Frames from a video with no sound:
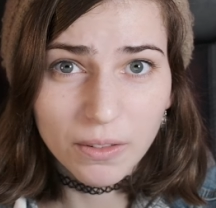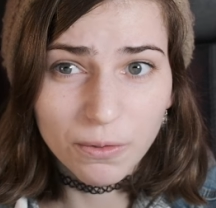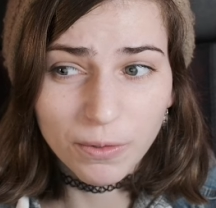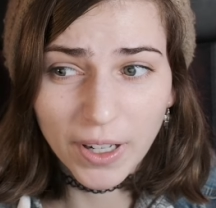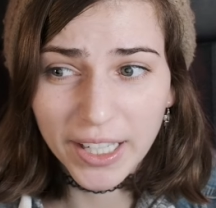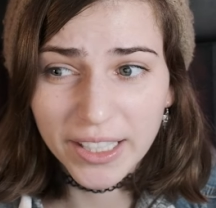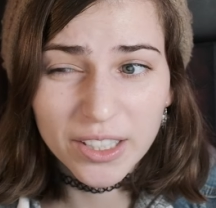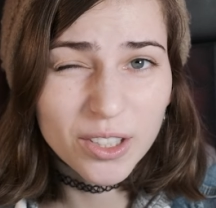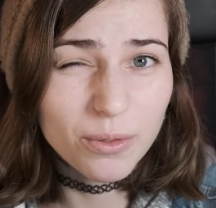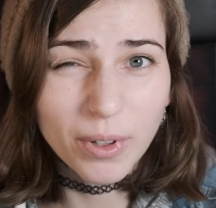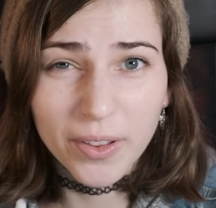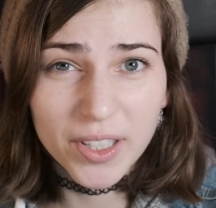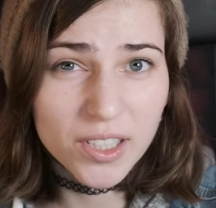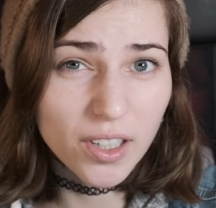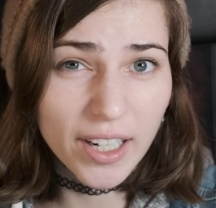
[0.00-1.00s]
fine to run
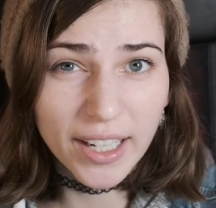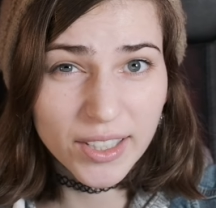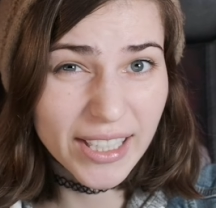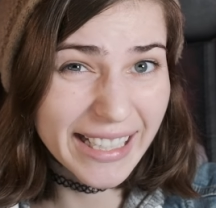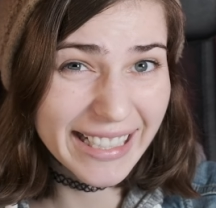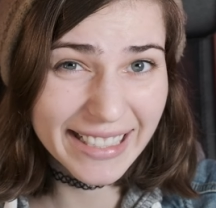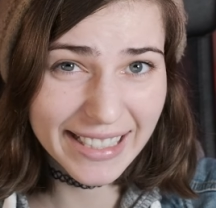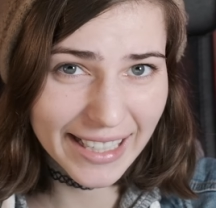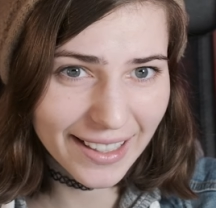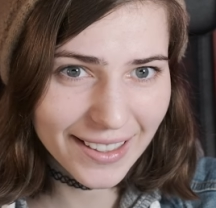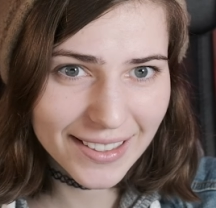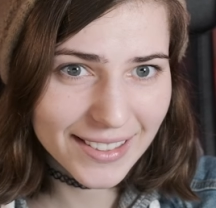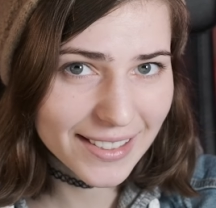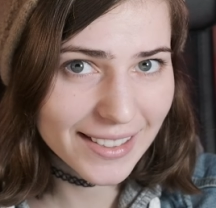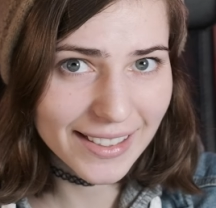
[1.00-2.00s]
this on
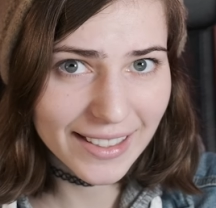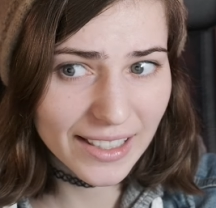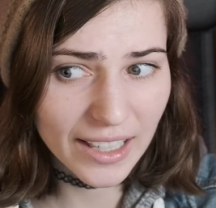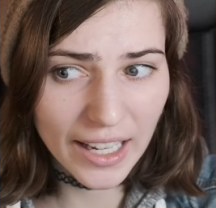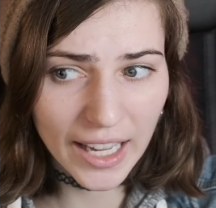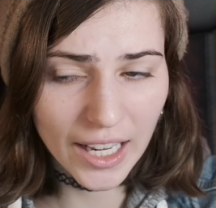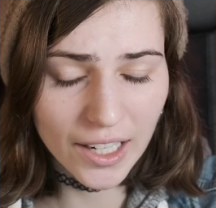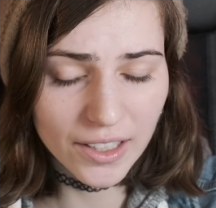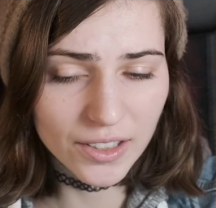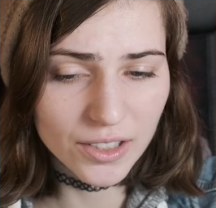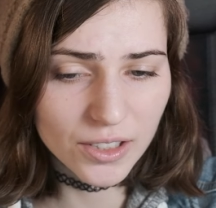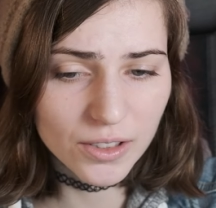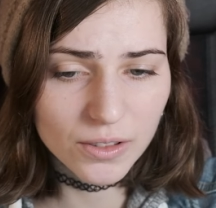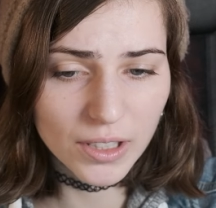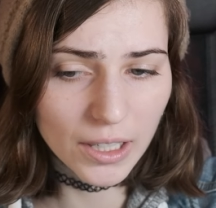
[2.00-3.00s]
x86
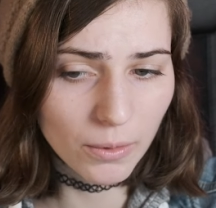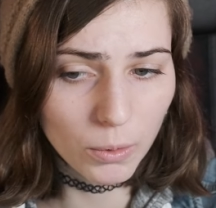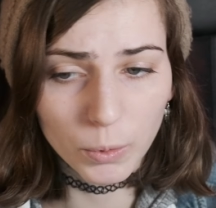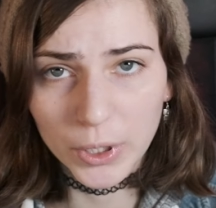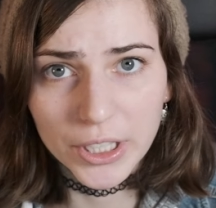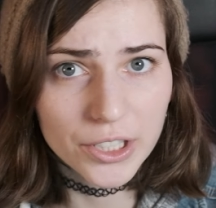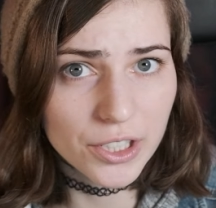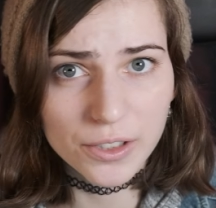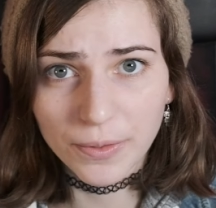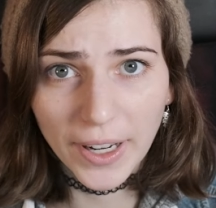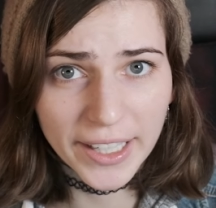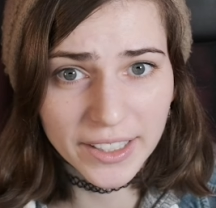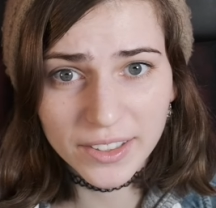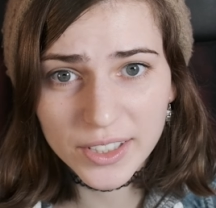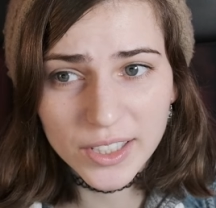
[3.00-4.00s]
and it'll work just
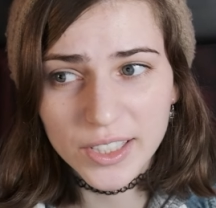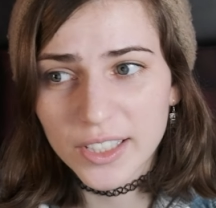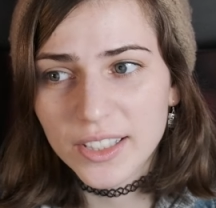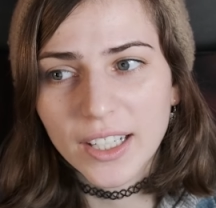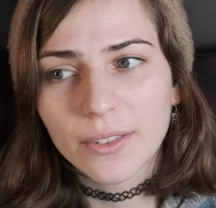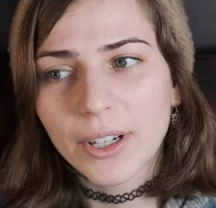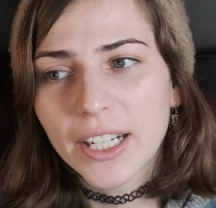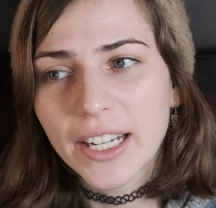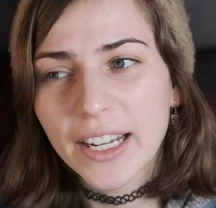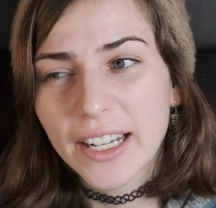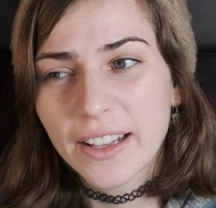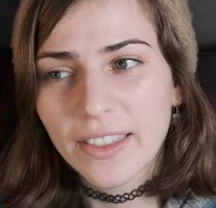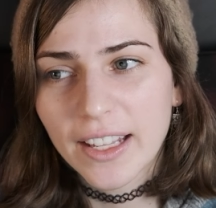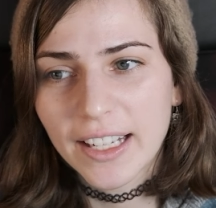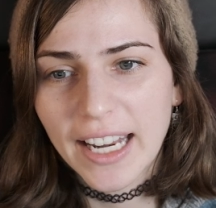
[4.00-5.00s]
fine since it's not running
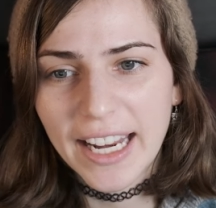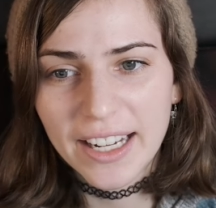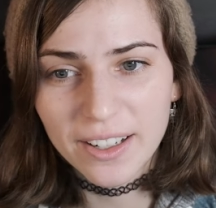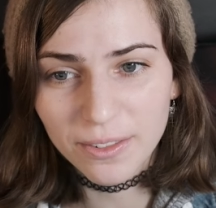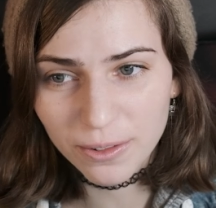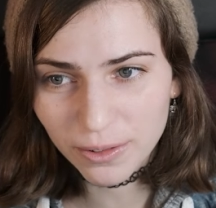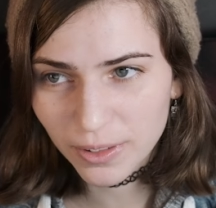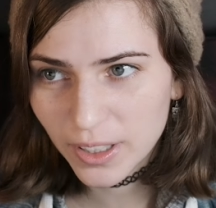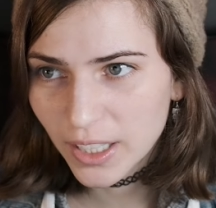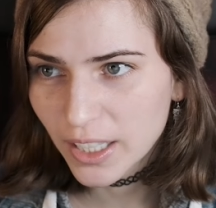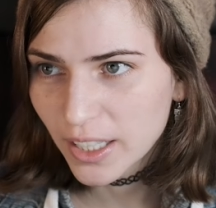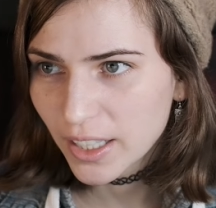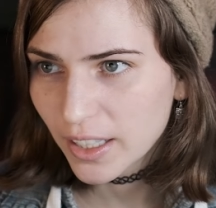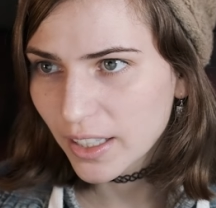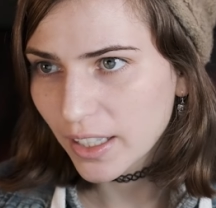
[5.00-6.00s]
anything native.
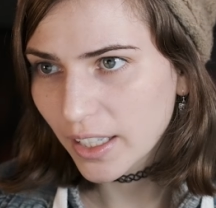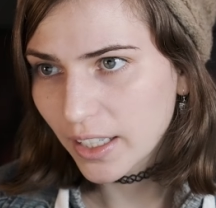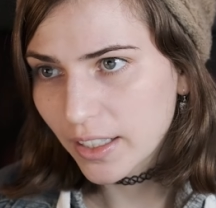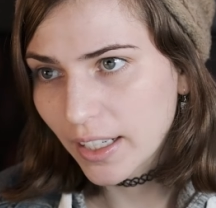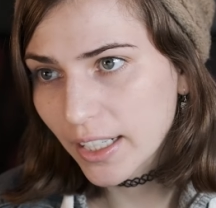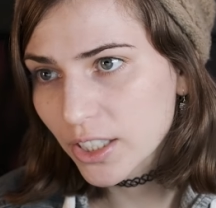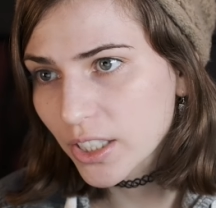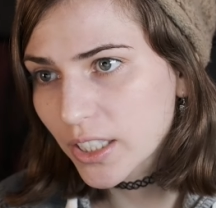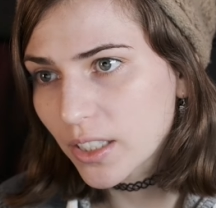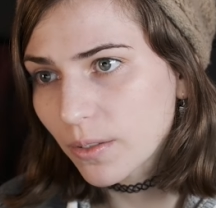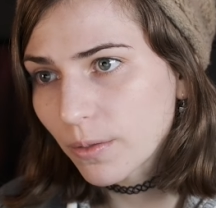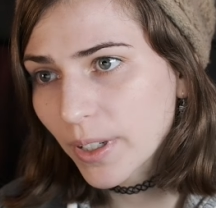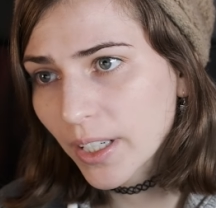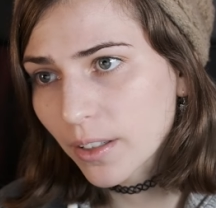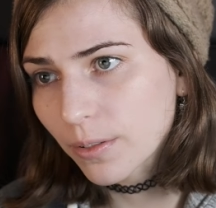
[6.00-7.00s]
And actually to
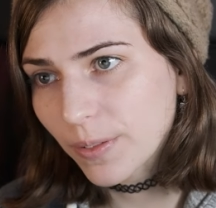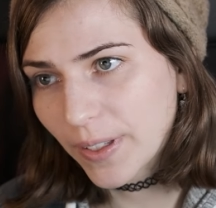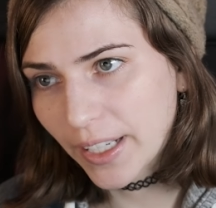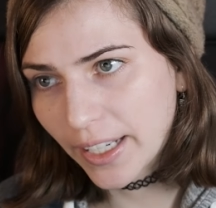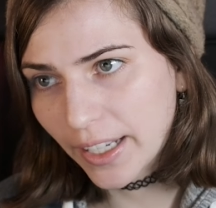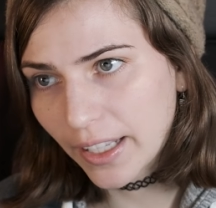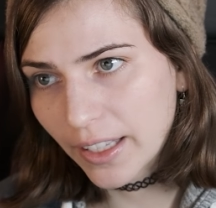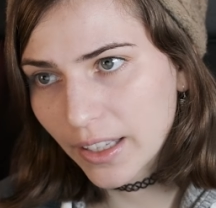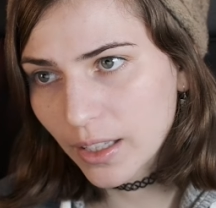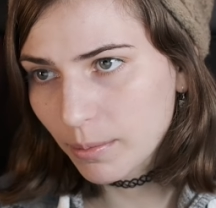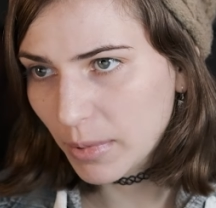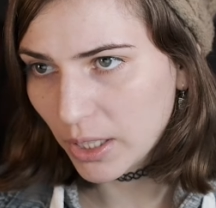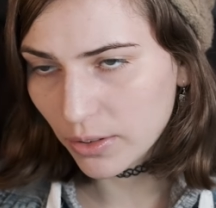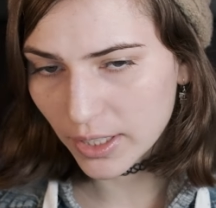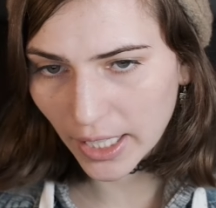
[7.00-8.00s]
verify,
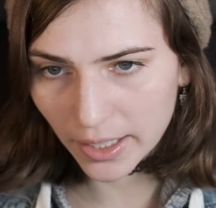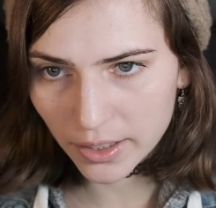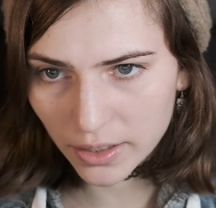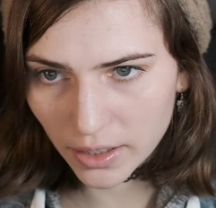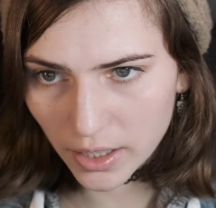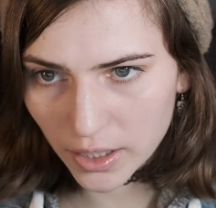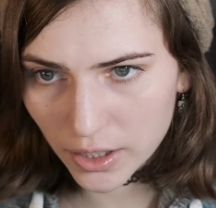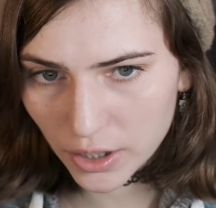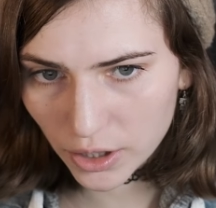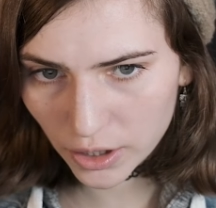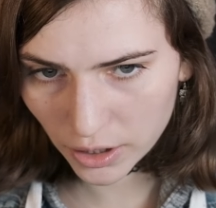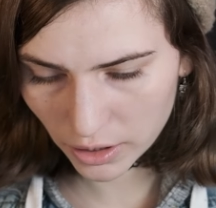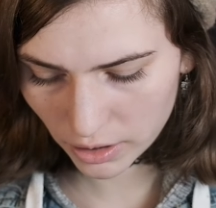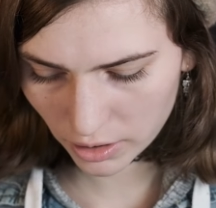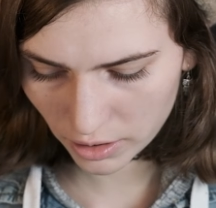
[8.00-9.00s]
we do text
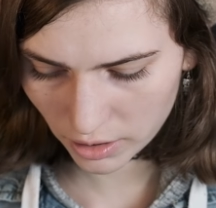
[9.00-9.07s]
search,